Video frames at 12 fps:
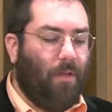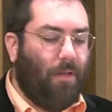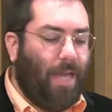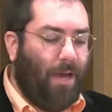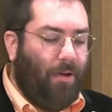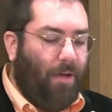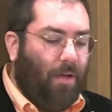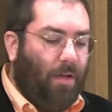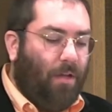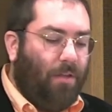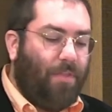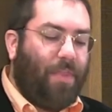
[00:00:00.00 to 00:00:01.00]
Now,
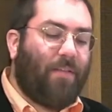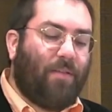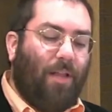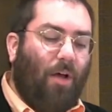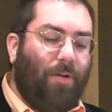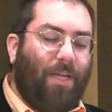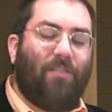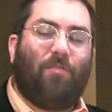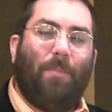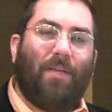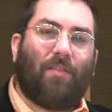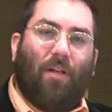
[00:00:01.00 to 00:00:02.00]
the Thessalonians
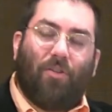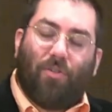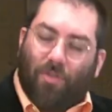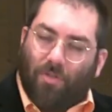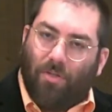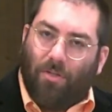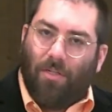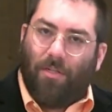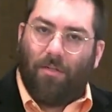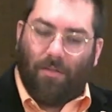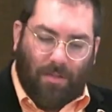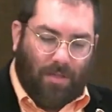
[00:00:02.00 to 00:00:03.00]

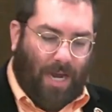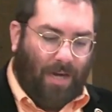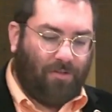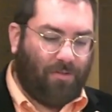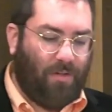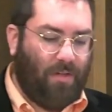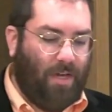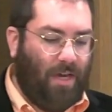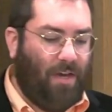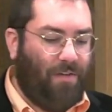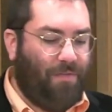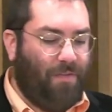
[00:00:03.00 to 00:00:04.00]
misunderstood the doctrine
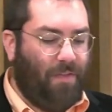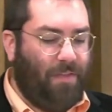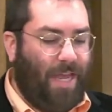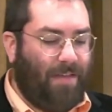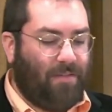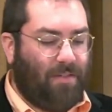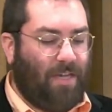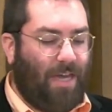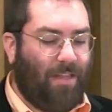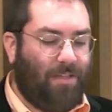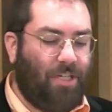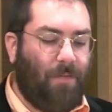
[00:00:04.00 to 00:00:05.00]
of the
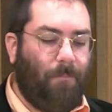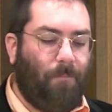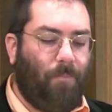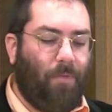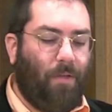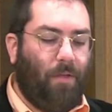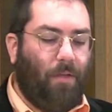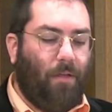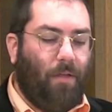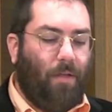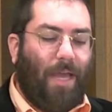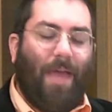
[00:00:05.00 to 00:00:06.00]
eschatology,
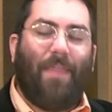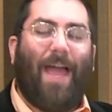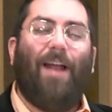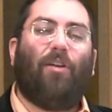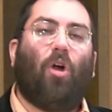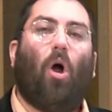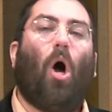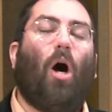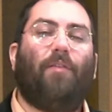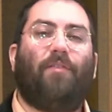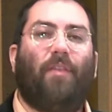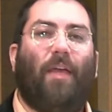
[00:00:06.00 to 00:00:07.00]
and that
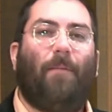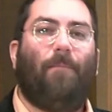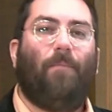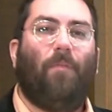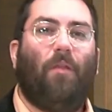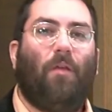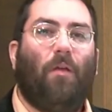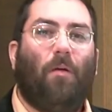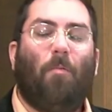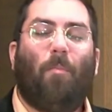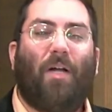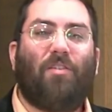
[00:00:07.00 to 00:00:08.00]
caused them
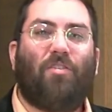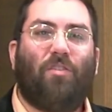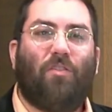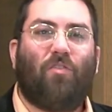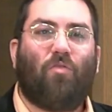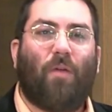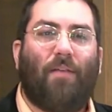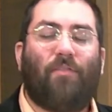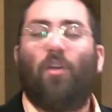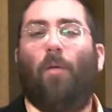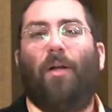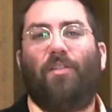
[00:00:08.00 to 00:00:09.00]
much distress.
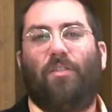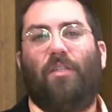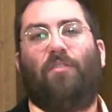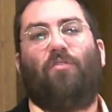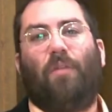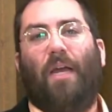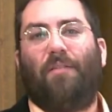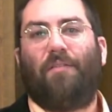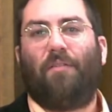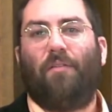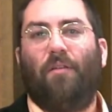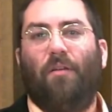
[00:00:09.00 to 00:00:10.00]
So much
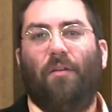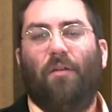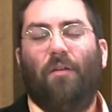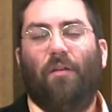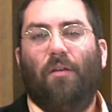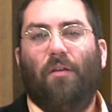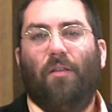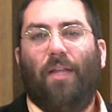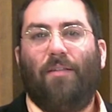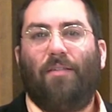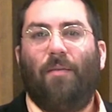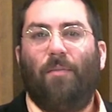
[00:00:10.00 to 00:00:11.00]
distress
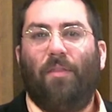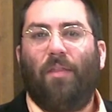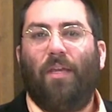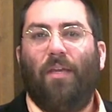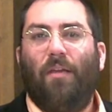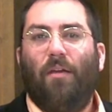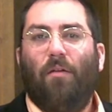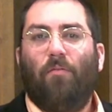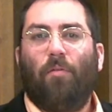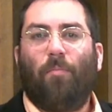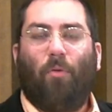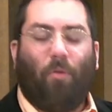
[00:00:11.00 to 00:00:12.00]
that Timothy
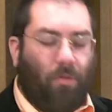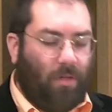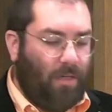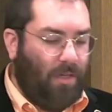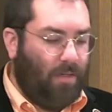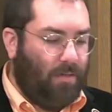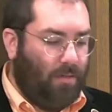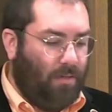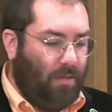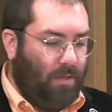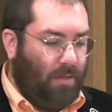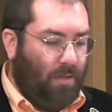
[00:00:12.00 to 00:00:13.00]
reported it
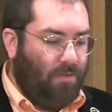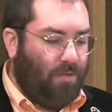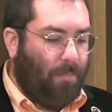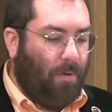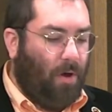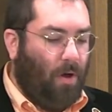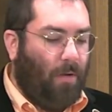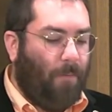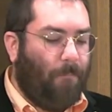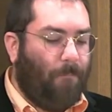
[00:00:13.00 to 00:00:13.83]
to Paul.